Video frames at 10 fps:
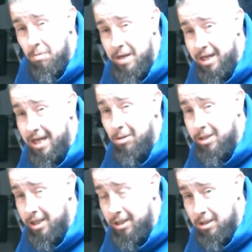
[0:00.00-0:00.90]

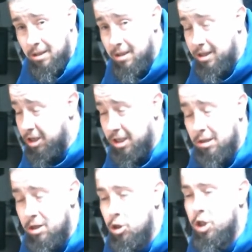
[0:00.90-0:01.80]
Kelty's,
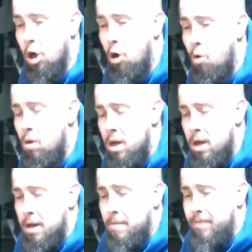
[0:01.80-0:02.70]
they're so
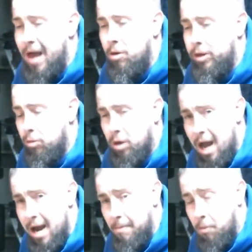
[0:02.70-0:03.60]
not only
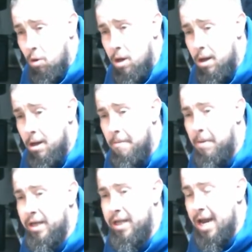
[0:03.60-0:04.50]
reliable,
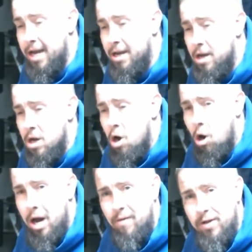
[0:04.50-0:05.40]
but they are
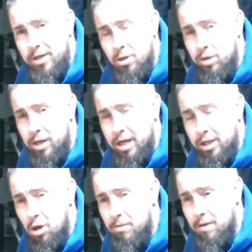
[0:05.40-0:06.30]
heavy duty in
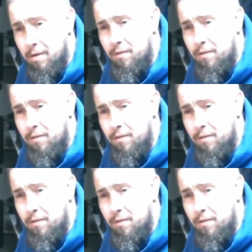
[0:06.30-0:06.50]
terms of